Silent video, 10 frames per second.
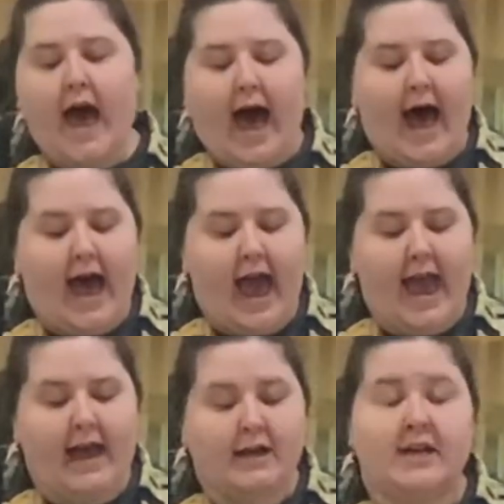
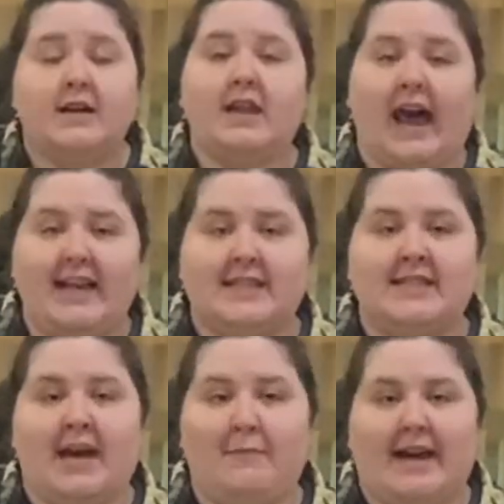I like to
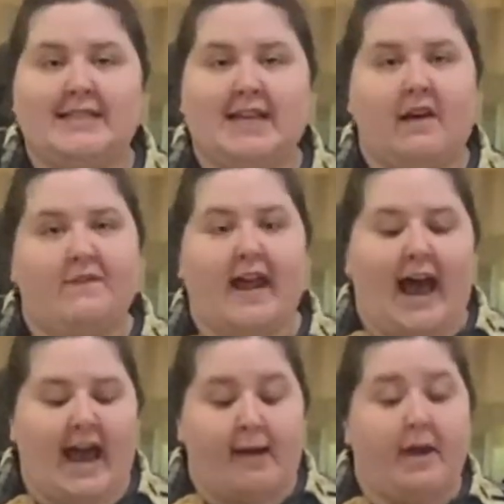tell myself that
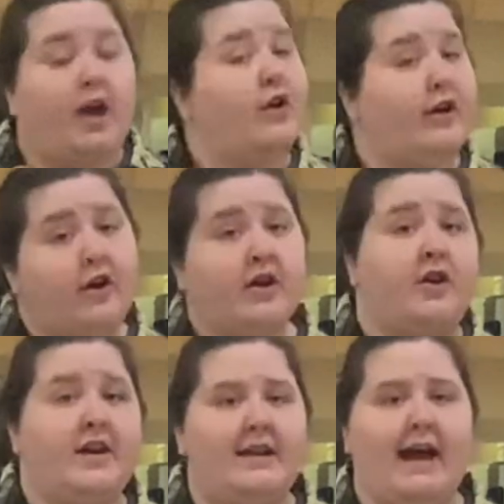I am a
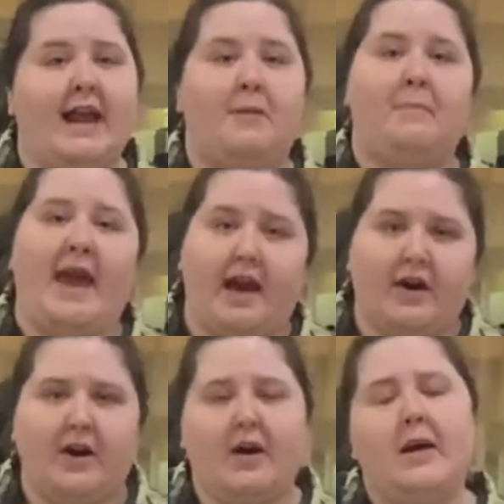cooker, not a
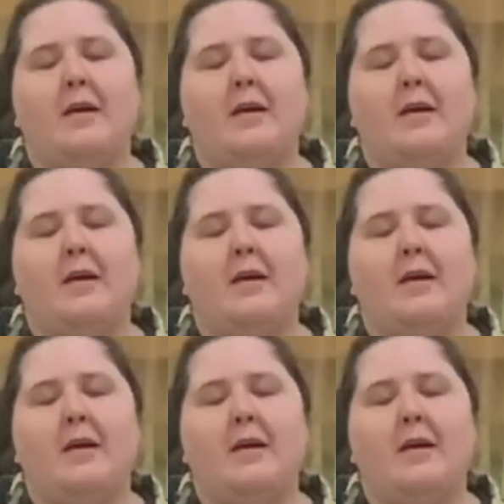baker.